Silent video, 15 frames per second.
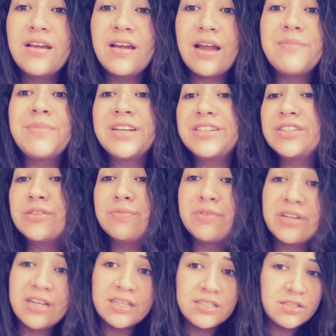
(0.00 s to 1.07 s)
I'm like super
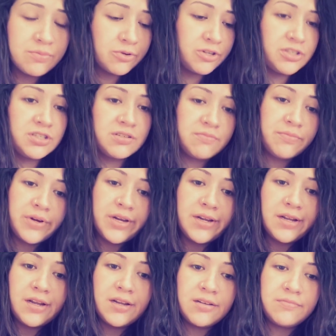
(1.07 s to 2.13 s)
against abortion,
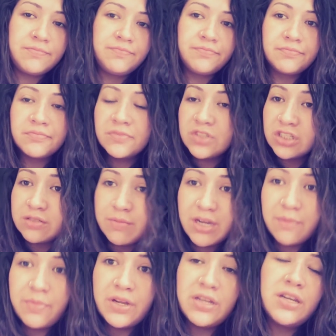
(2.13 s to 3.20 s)
but just my
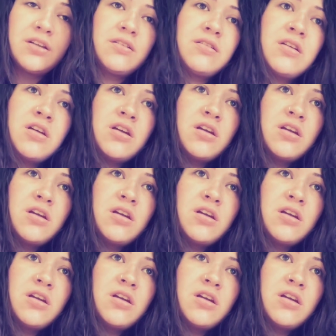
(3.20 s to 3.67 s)
opinion.